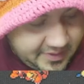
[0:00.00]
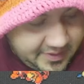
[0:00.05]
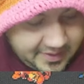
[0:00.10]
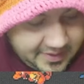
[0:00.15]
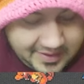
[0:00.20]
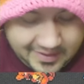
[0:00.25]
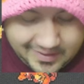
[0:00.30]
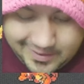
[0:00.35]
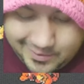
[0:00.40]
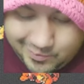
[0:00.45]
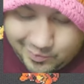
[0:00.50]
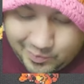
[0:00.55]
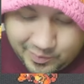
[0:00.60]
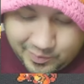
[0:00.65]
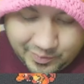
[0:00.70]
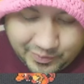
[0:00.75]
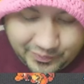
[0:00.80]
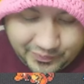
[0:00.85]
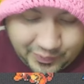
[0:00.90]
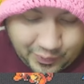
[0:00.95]
And then we'll
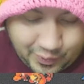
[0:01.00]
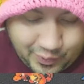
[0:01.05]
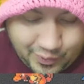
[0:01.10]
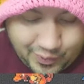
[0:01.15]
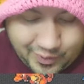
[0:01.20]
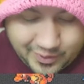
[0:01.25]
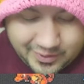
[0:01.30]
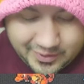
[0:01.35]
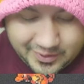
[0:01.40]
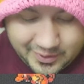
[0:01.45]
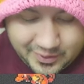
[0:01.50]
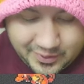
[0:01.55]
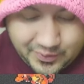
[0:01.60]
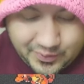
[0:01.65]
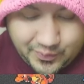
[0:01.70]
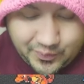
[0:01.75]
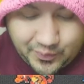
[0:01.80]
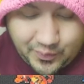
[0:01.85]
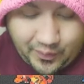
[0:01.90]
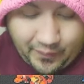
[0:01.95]
move on
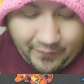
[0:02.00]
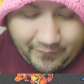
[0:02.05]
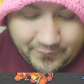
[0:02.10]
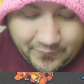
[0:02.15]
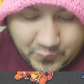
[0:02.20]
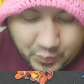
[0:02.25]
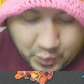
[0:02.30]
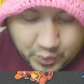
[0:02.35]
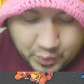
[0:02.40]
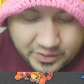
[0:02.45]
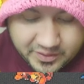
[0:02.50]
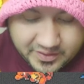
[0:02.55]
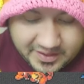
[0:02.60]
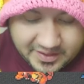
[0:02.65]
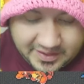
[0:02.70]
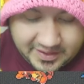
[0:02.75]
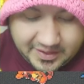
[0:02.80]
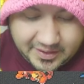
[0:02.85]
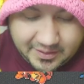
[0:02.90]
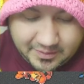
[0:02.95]
to
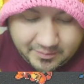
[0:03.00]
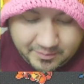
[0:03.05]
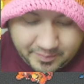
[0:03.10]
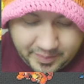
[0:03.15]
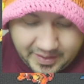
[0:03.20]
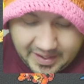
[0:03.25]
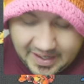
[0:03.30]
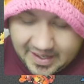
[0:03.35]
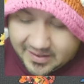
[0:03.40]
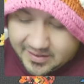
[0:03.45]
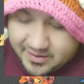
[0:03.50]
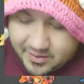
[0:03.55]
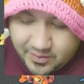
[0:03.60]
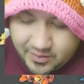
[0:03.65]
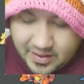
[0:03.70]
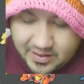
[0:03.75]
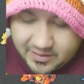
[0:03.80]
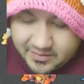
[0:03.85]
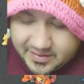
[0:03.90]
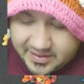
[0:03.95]
14 packs of
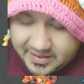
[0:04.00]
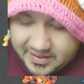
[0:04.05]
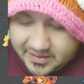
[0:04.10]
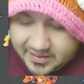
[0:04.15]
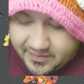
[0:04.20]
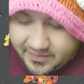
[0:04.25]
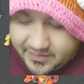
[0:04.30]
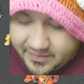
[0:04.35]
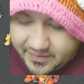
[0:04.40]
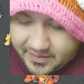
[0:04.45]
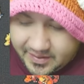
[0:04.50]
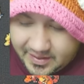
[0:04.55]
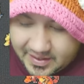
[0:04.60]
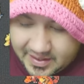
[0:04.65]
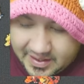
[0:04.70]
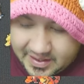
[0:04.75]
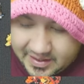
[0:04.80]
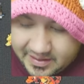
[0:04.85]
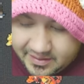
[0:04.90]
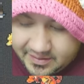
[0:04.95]
Crown Zenith.
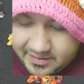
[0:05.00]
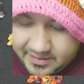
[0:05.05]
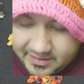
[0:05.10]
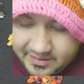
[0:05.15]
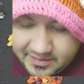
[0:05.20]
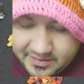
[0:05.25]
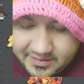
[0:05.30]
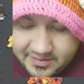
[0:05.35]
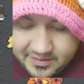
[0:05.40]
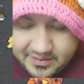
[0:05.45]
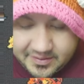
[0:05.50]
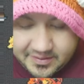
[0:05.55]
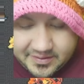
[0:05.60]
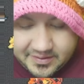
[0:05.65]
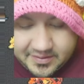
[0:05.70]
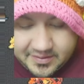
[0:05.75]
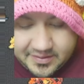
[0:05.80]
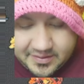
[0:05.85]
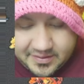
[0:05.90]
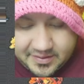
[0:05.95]
Alright?
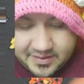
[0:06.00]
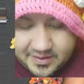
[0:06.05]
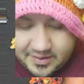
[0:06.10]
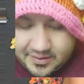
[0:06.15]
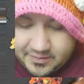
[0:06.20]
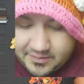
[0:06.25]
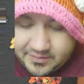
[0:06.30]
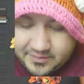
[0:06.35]
So,